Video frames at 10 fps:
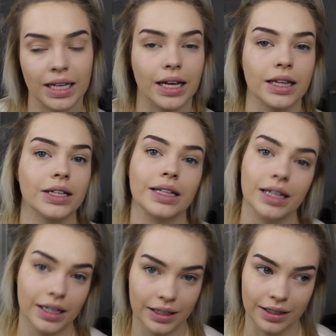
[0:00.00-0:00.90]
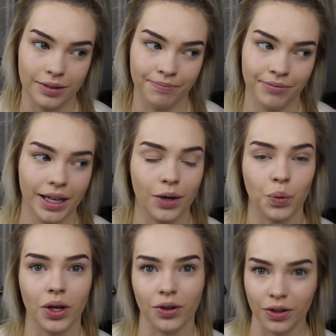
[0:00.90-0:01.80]
And they're Canadian, and
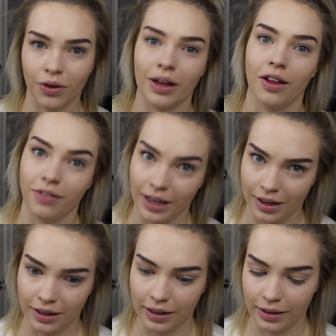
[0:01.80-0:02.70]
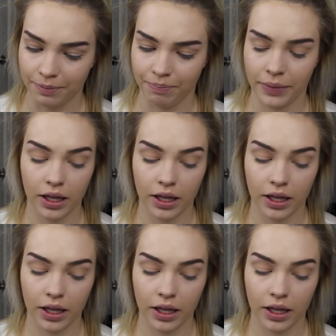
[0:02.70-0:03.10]
we all know I love Canada.